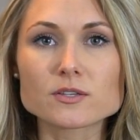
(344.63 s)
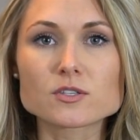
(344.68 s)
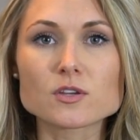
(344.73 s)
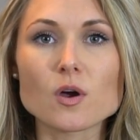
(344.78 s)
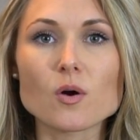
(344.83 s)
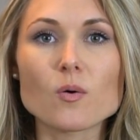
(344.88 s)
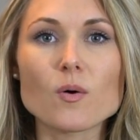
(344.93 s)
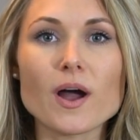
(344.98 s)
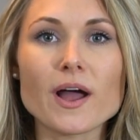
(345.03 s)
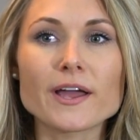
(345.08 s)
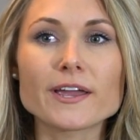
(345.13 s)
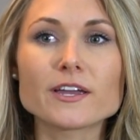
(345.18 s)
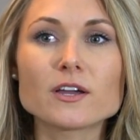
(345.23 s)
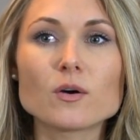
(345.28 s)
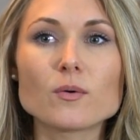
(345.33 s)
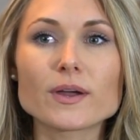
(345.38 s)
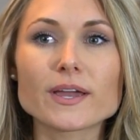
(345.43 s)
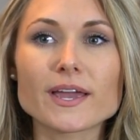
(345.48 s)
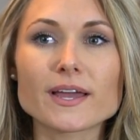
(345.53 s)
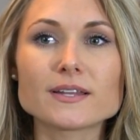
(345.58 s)
So I
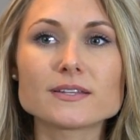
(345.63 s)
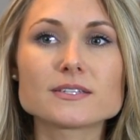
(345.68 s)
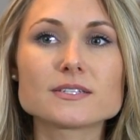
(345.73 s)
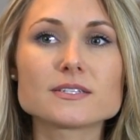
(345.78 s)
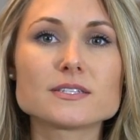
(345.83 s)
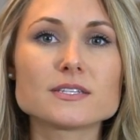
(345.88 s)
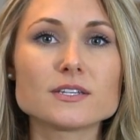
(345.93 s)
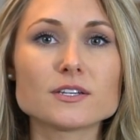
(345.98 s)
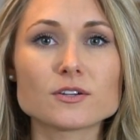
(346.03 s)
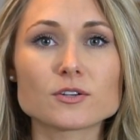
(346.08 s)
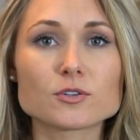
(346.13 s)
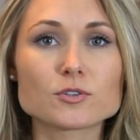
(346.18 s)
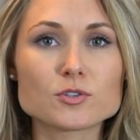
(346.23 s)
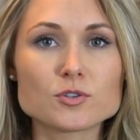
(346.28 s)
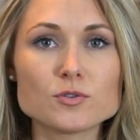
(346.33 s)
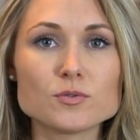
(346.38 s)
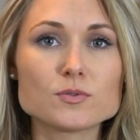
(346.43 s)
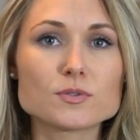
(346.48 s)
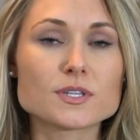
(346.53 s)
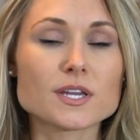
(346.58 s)
go again to see her
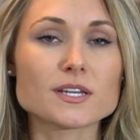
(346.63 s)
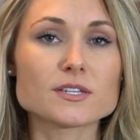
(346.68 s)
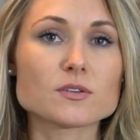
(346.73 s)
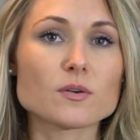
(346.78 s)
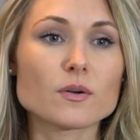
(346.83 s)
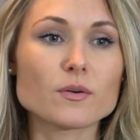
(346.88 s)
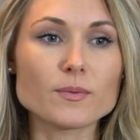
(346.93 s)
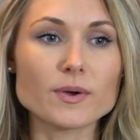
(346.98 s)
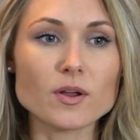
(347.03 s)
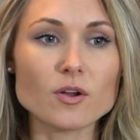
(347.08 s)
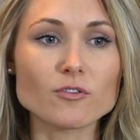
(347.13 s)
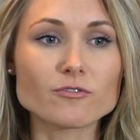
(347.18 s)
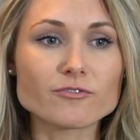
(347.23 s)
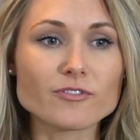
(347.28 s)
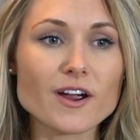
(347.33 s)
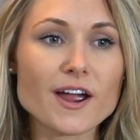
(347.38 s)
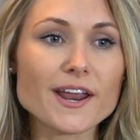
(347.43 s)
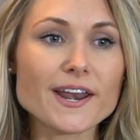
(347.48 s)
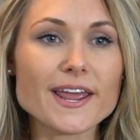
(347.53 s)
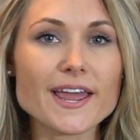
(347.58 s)
Tuesday. So I went on
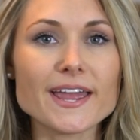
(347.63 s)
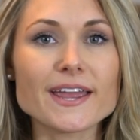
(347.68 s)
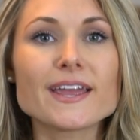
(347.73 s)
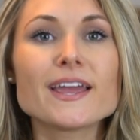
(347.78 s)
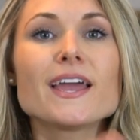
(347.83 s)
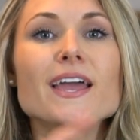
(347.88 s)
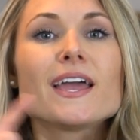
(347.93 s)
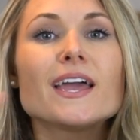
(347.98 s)
Friday,